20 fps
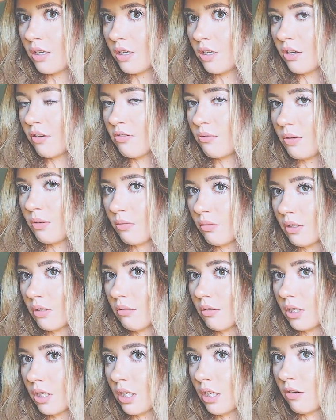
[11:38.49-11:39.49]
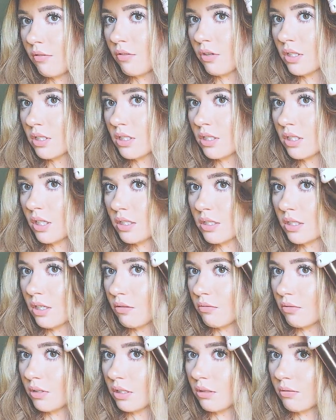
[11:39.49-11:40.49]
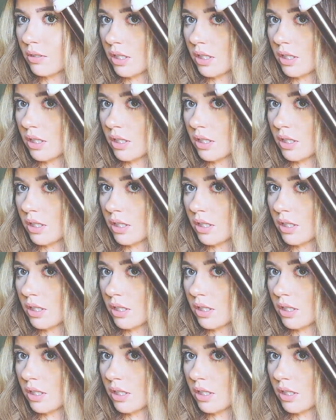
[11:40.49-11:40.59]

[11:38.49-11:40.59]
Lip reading: You have to be really, really careful because it does get really,